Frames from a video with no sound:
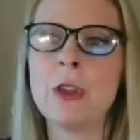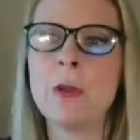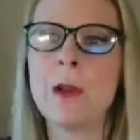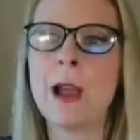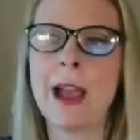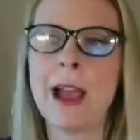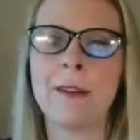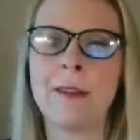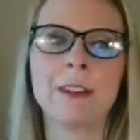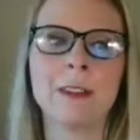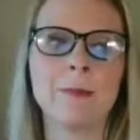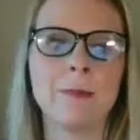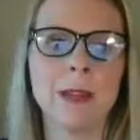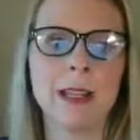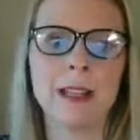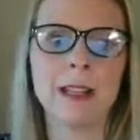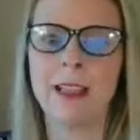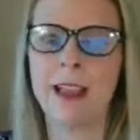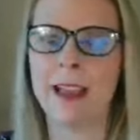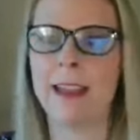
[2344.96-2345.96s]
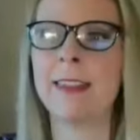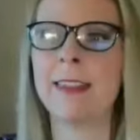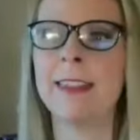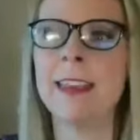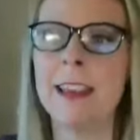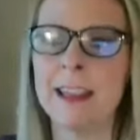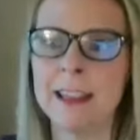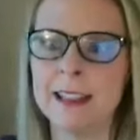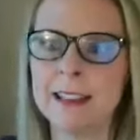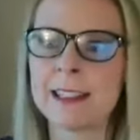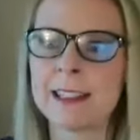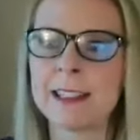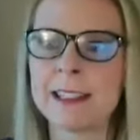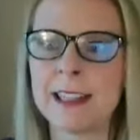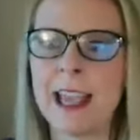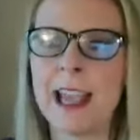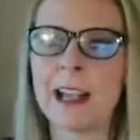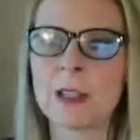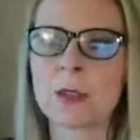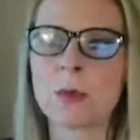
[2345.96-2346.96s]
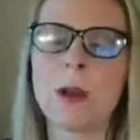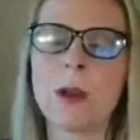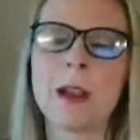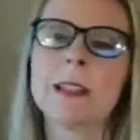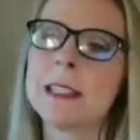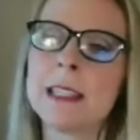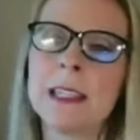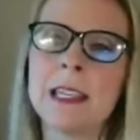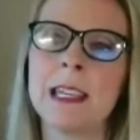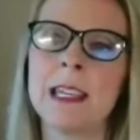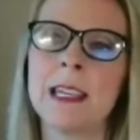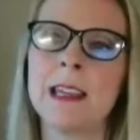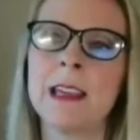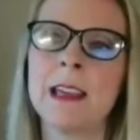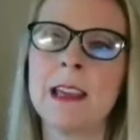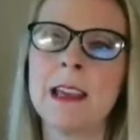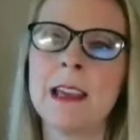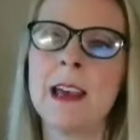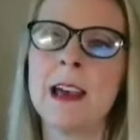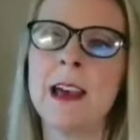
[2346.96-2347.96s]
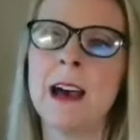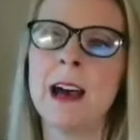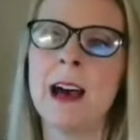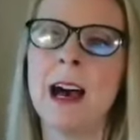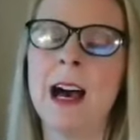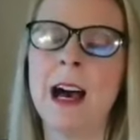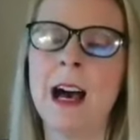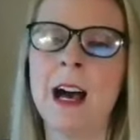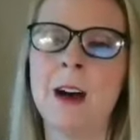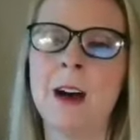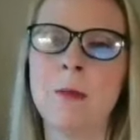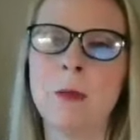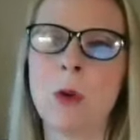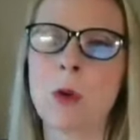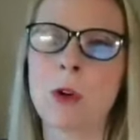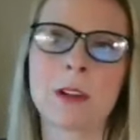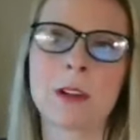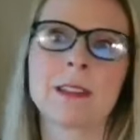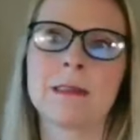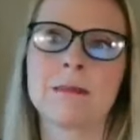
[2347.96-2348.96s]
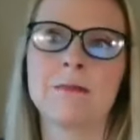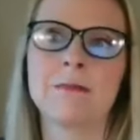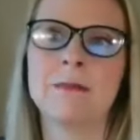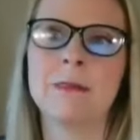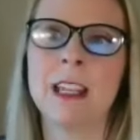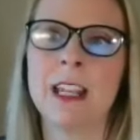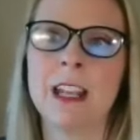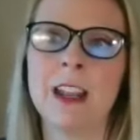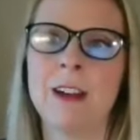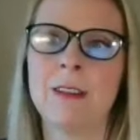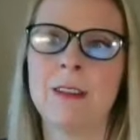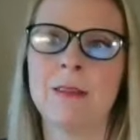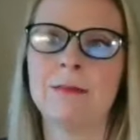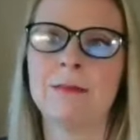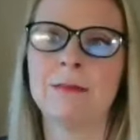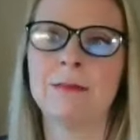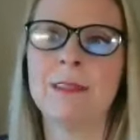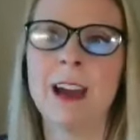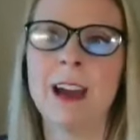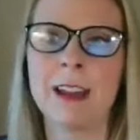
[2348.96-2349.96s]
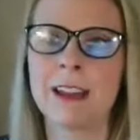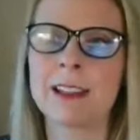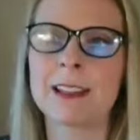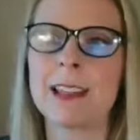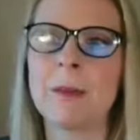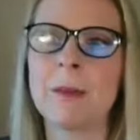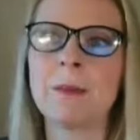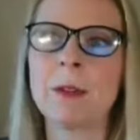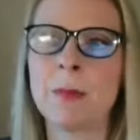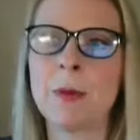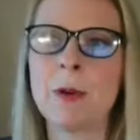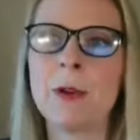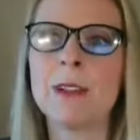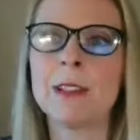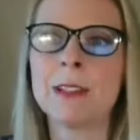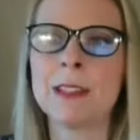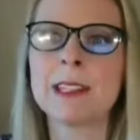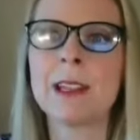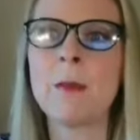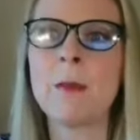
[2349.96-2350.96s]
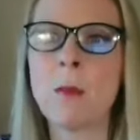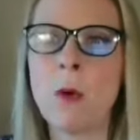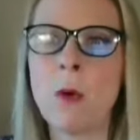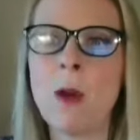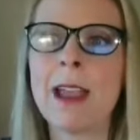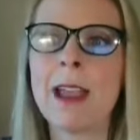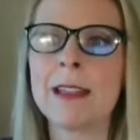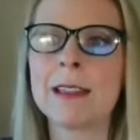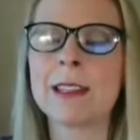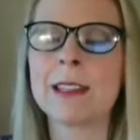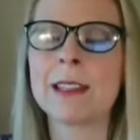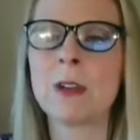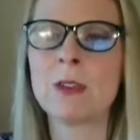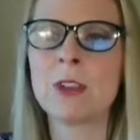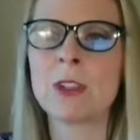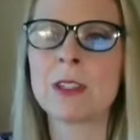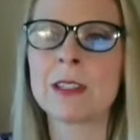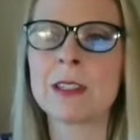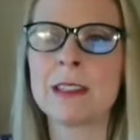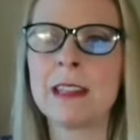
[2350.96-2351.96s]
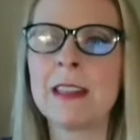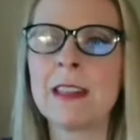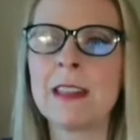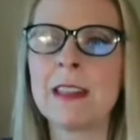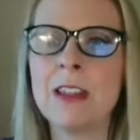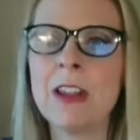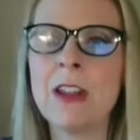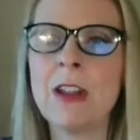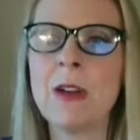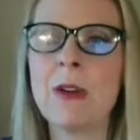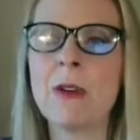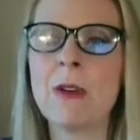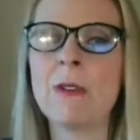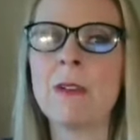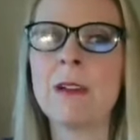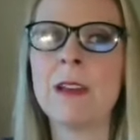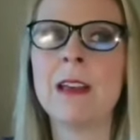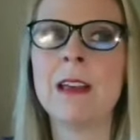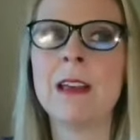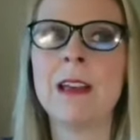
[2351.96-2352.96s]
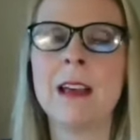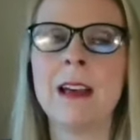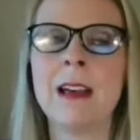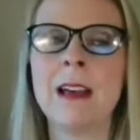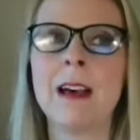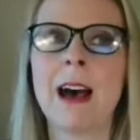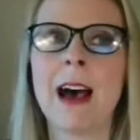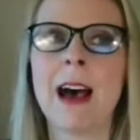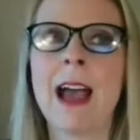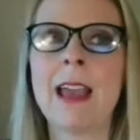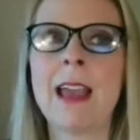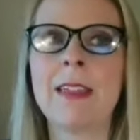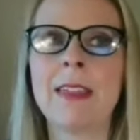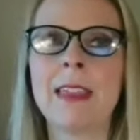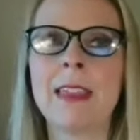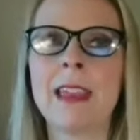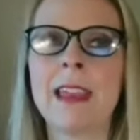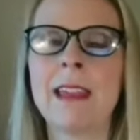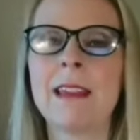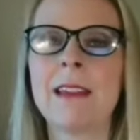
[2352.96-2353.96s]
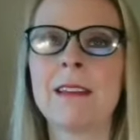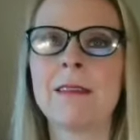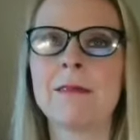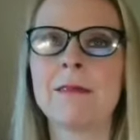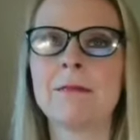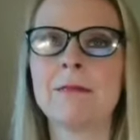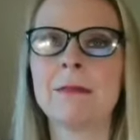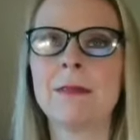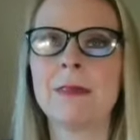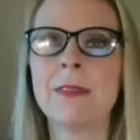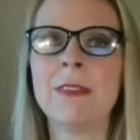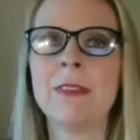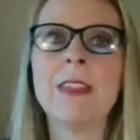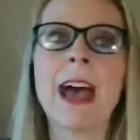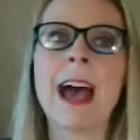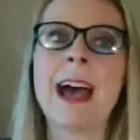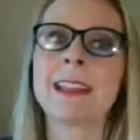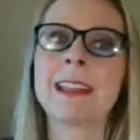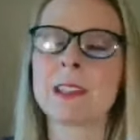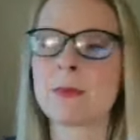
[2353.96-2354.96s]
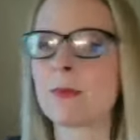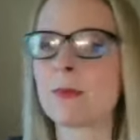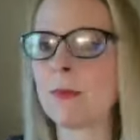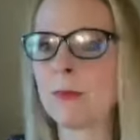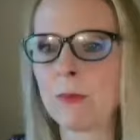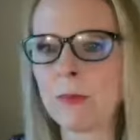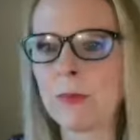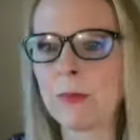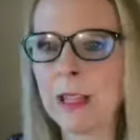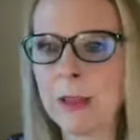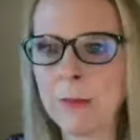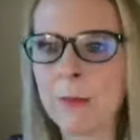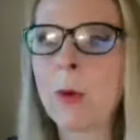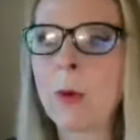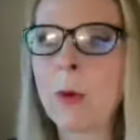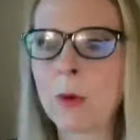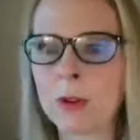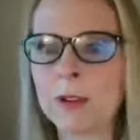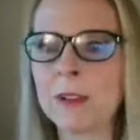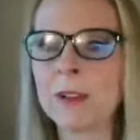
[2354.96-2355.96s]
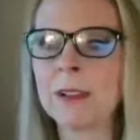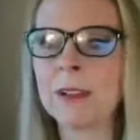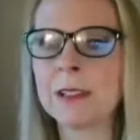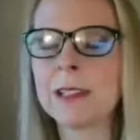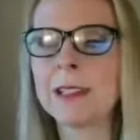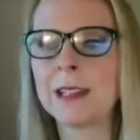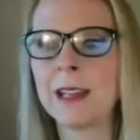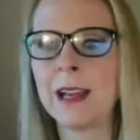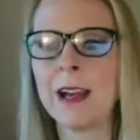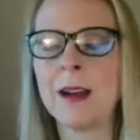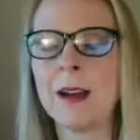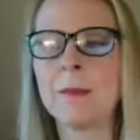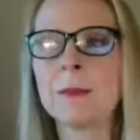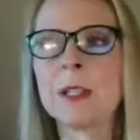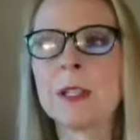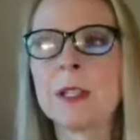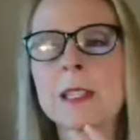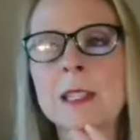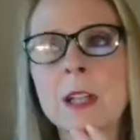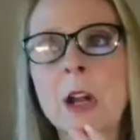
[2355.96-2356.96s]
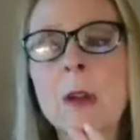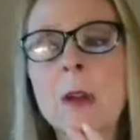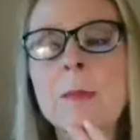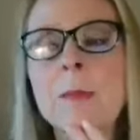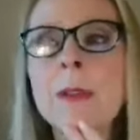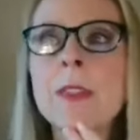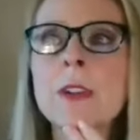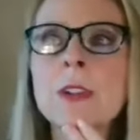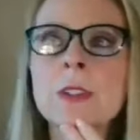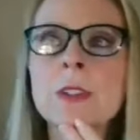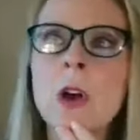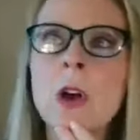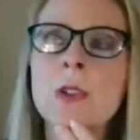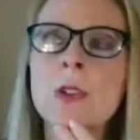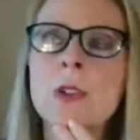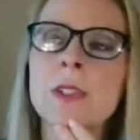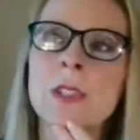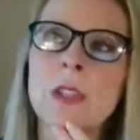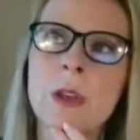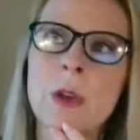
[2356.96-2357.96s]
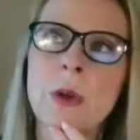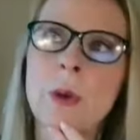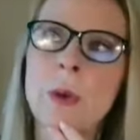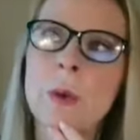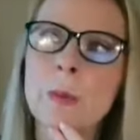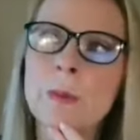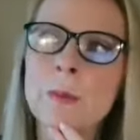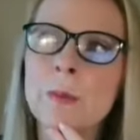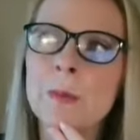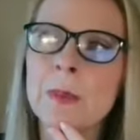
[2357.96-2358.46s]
have to be like this, XYZ, or it's, not acceptable in some way. So just, I think that's important to start. But there's also